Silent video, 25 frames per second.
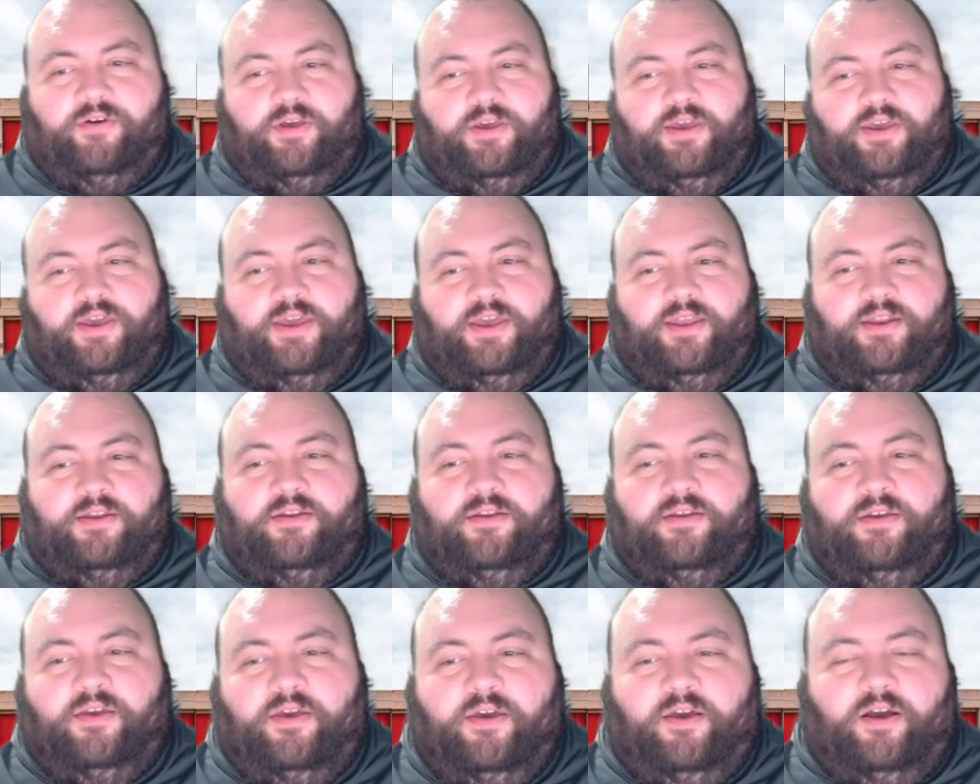And
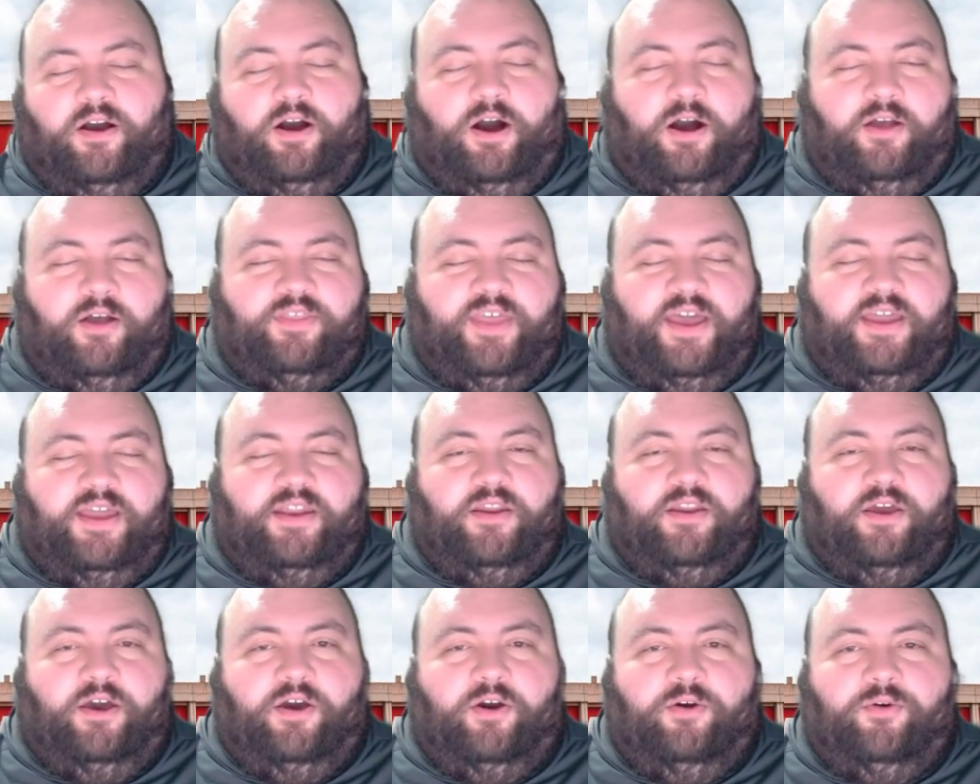on that
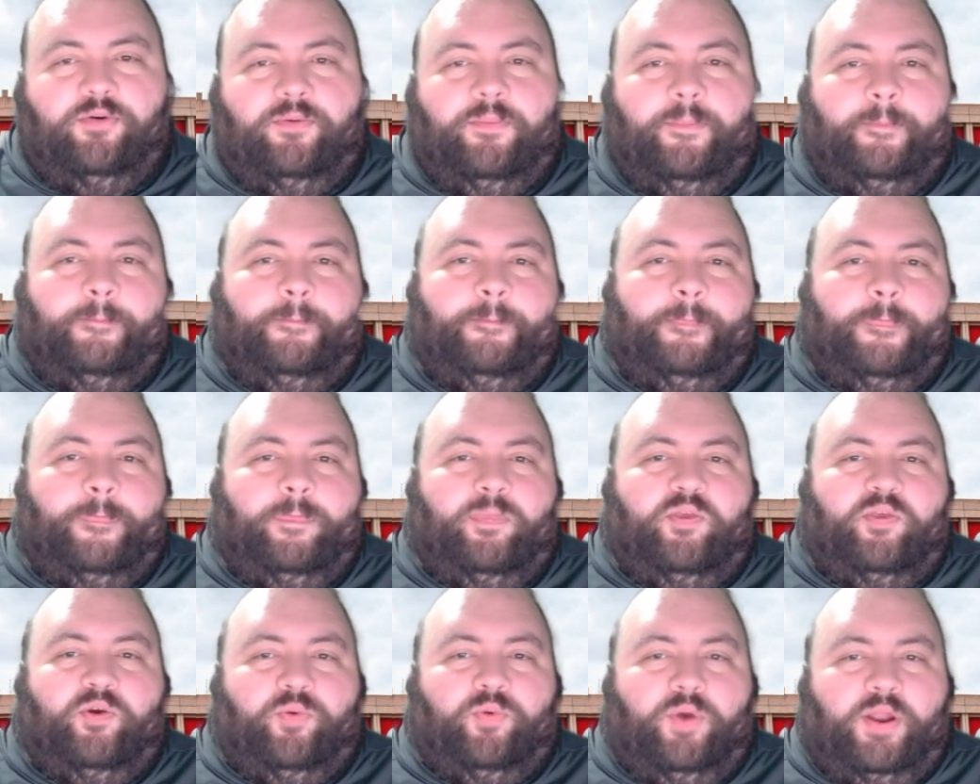note,
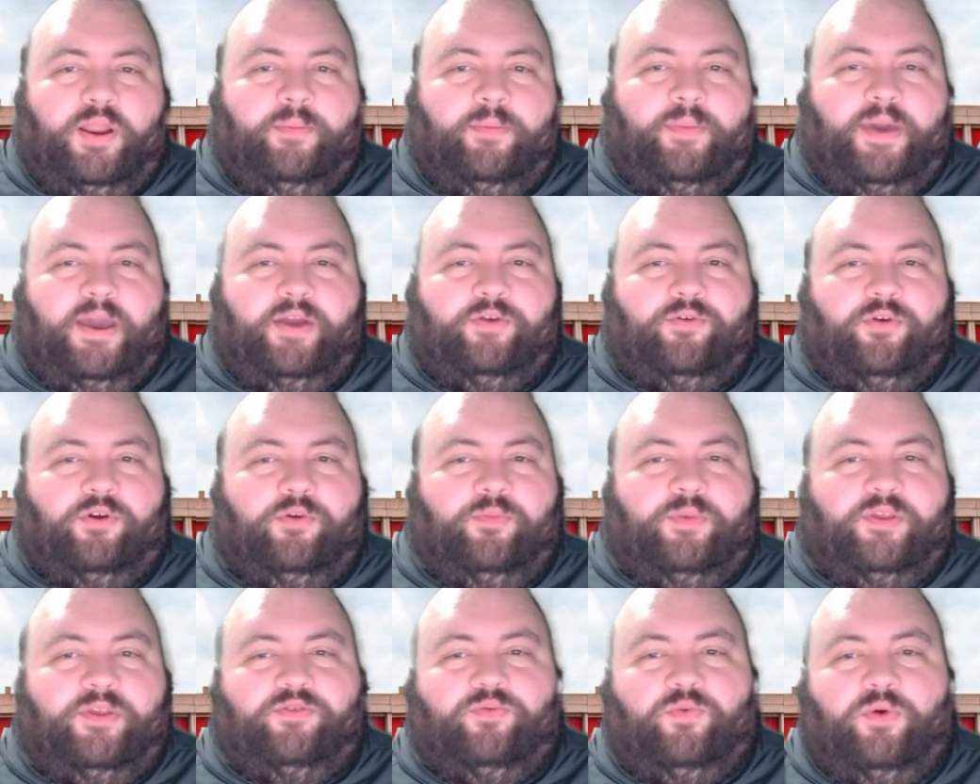the running back
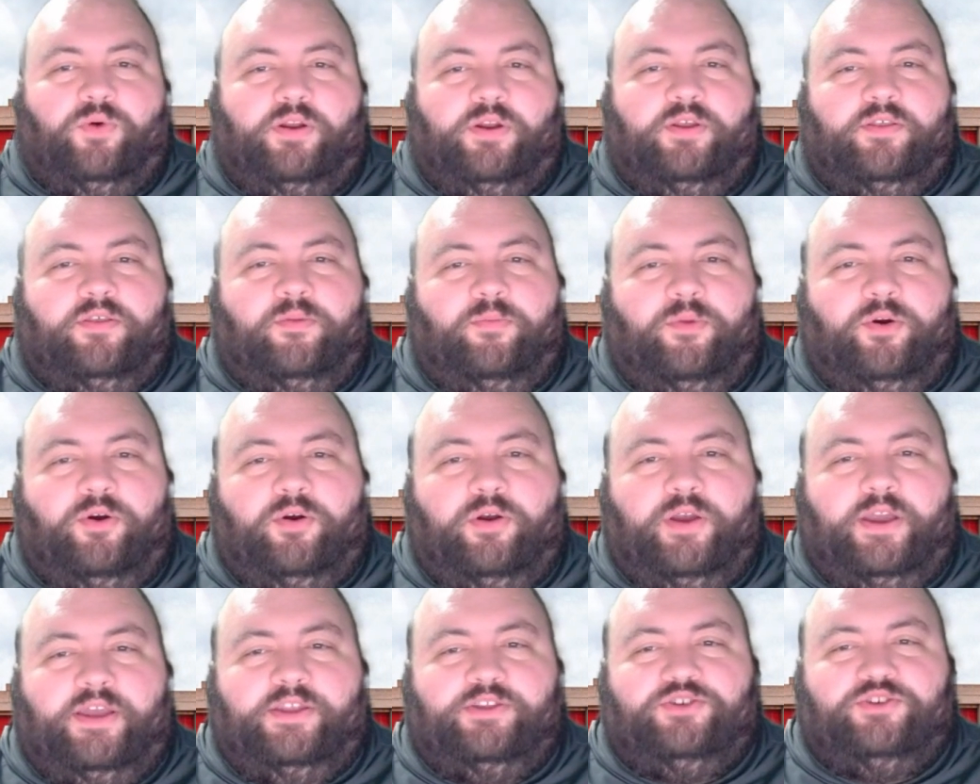room is one of the
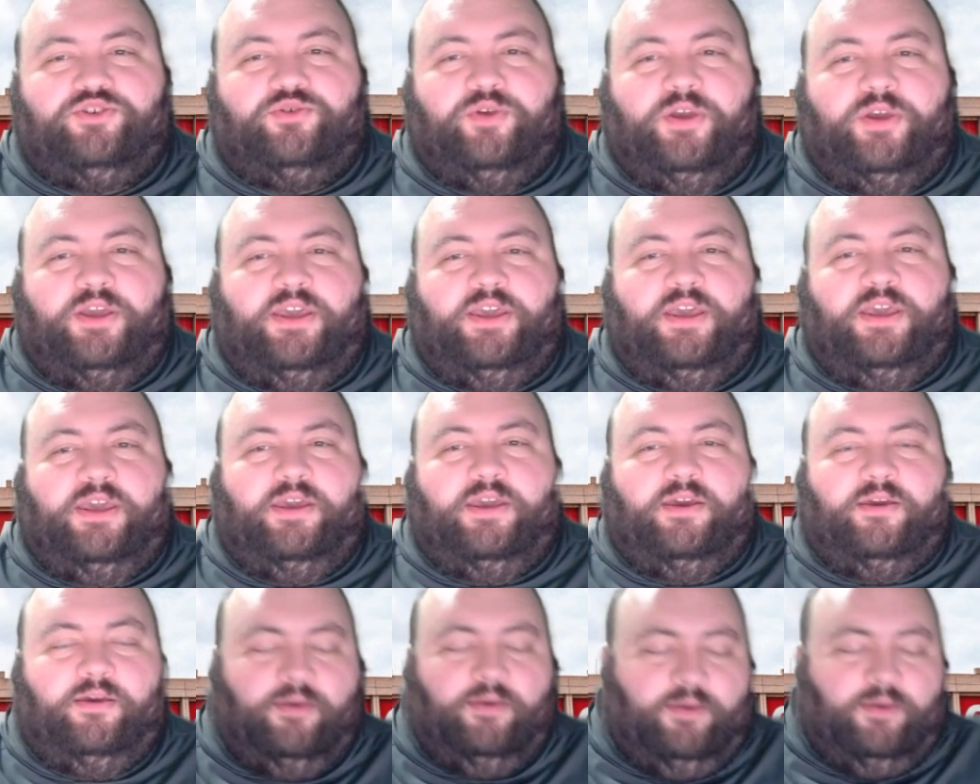more
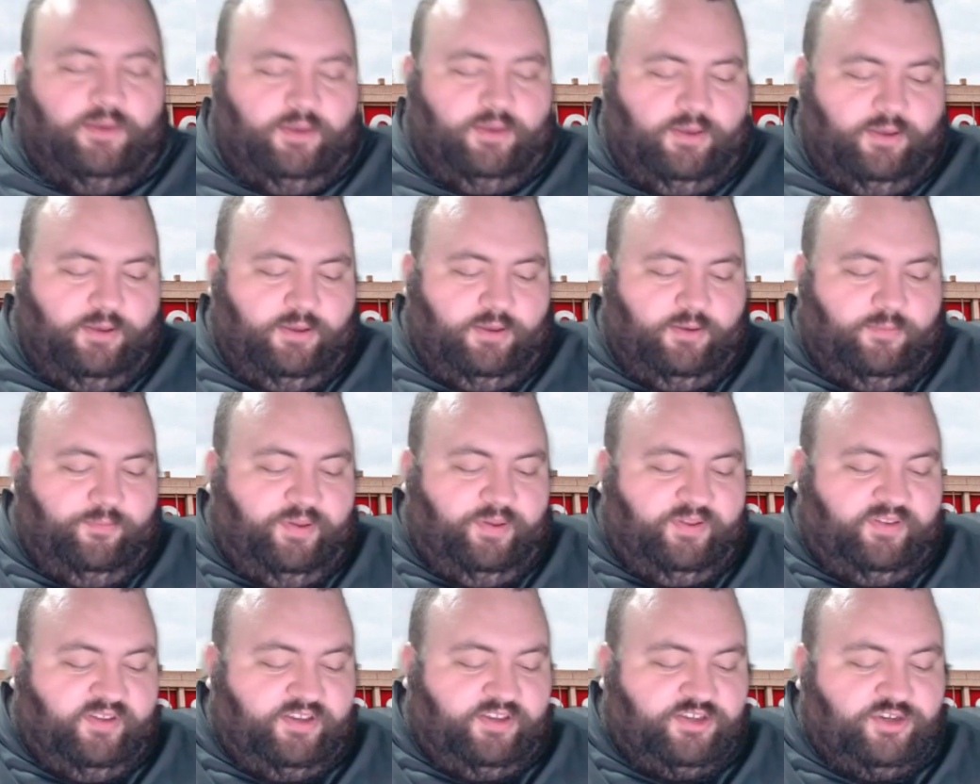intriguing
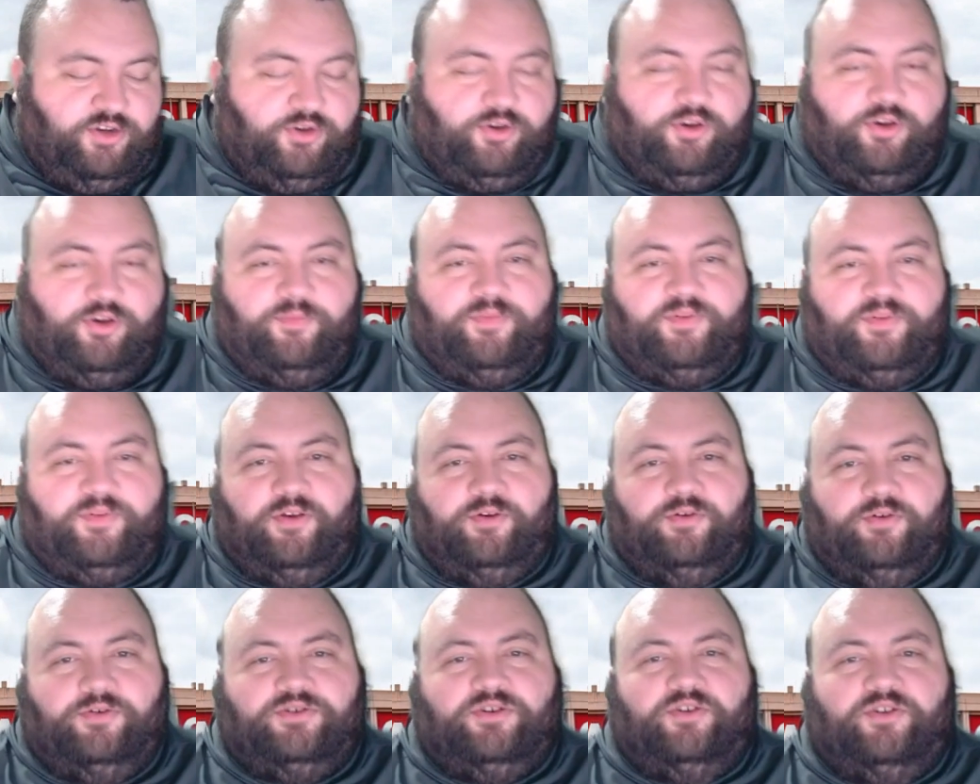position groups the
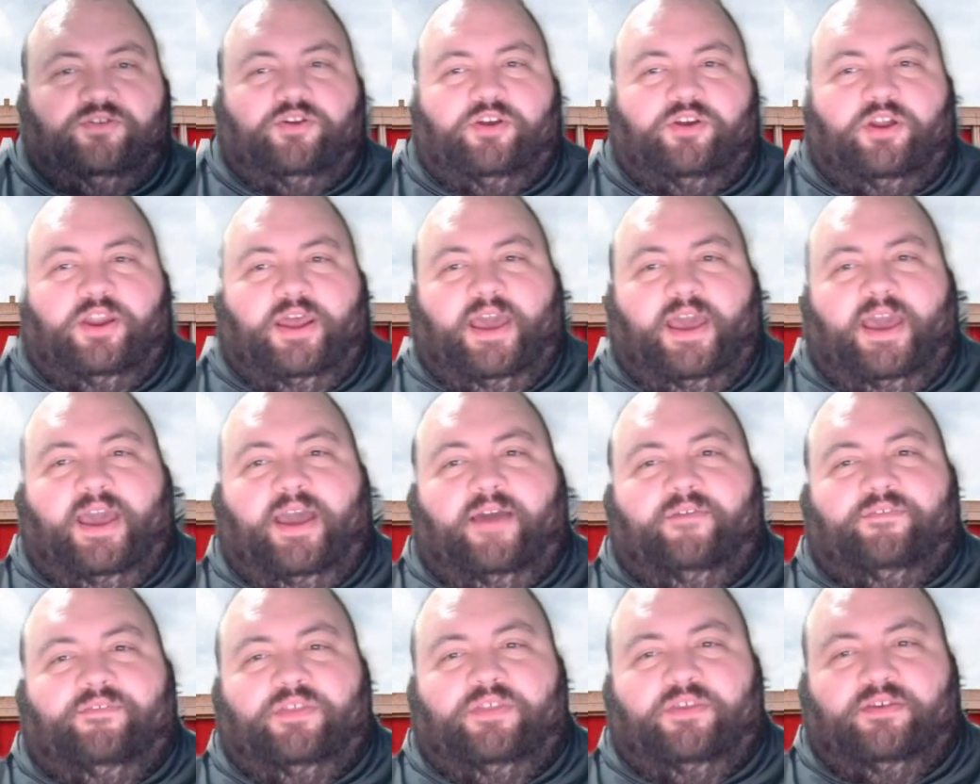Hoosiers are going to
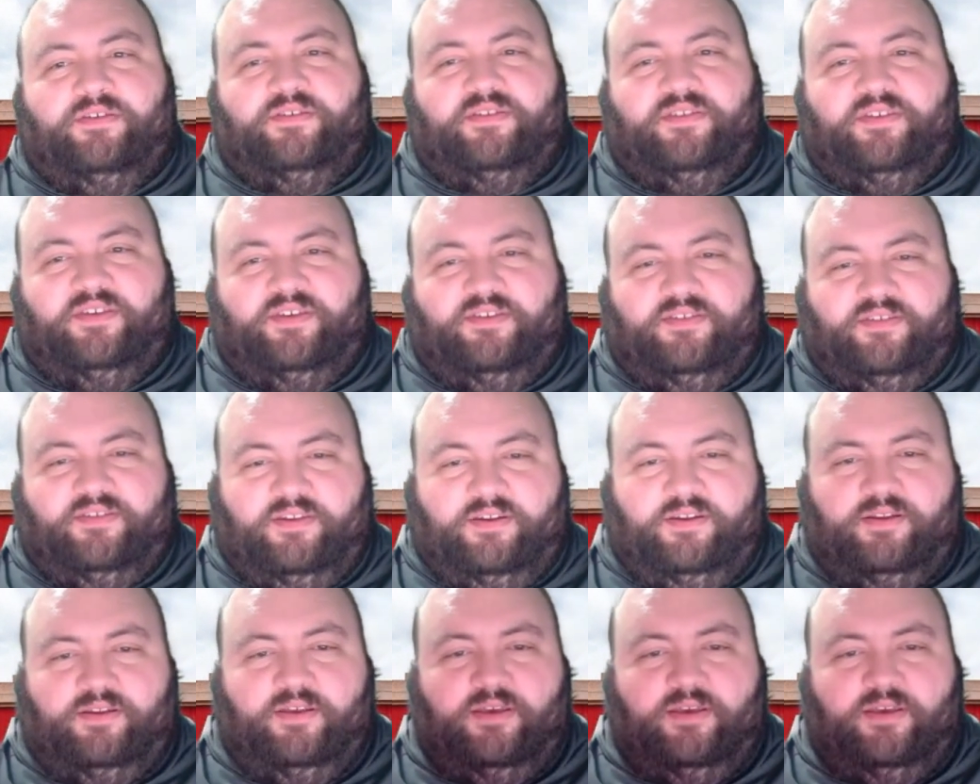have this season.